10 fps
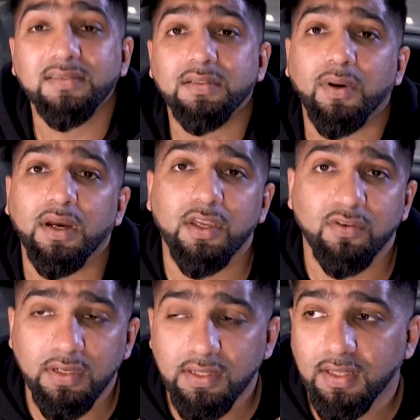And that's about
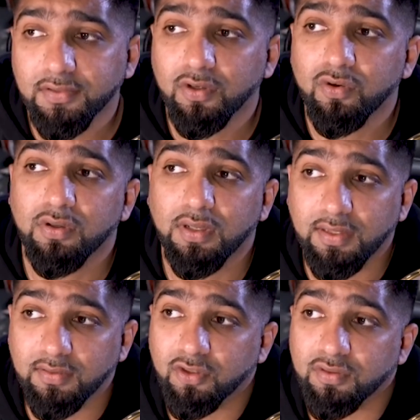it, really. That's
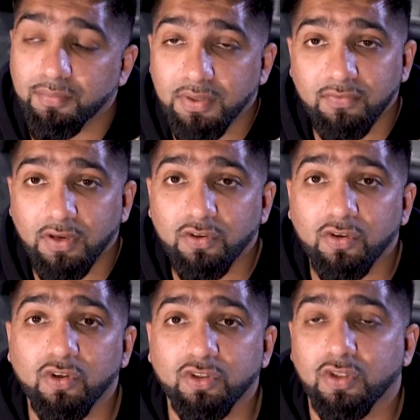just a brief
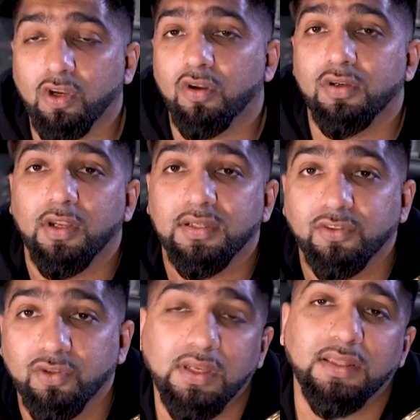introduction on
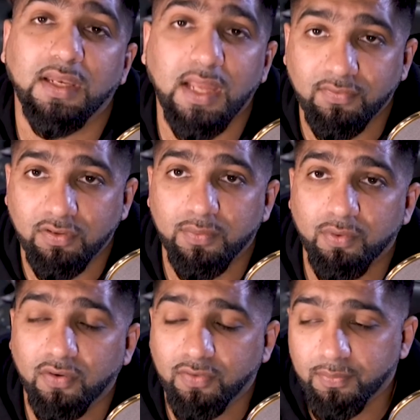studying the life of
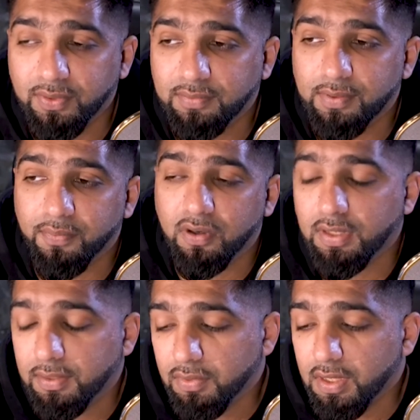the Prophet, peace be
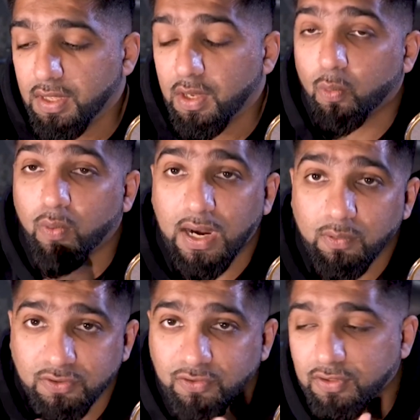upon him.
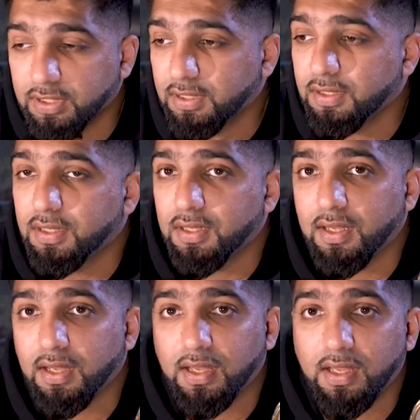Why we study,
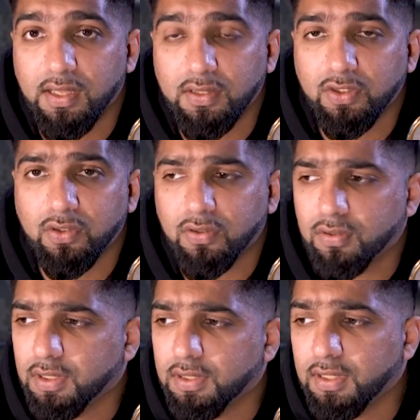the
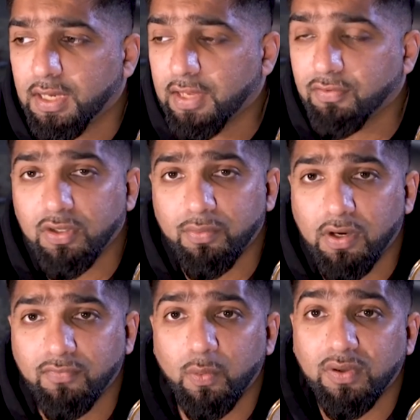life of the
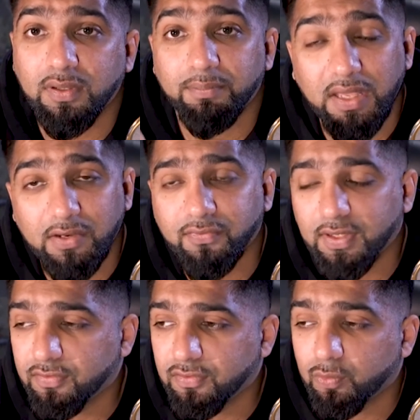Prophet. What's the
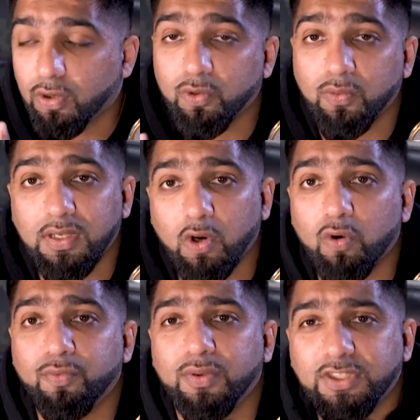benefits? What do we
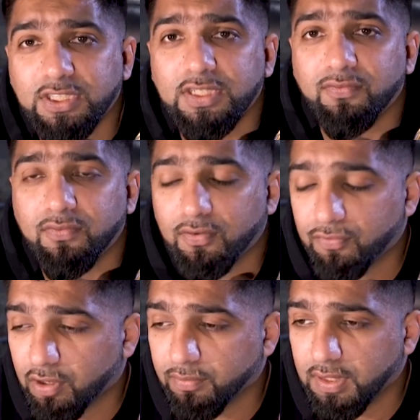hope to achieve
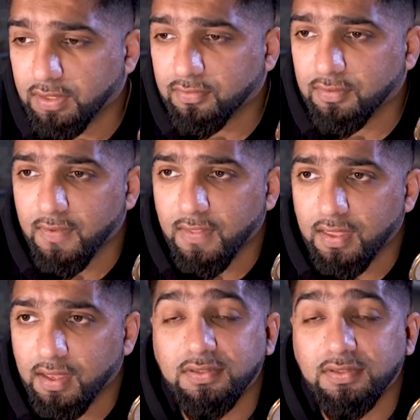from this?